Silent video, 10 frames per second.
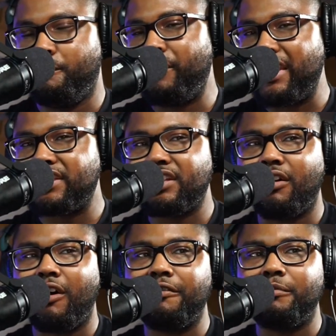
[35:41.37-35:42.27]
base it
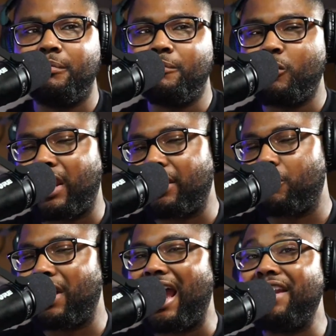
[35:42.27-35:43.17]
off like
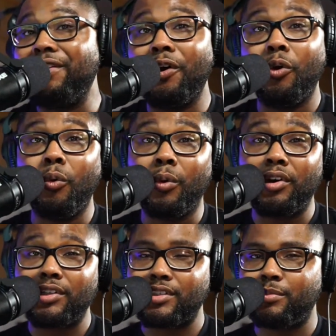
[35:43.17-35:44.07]
what I know works,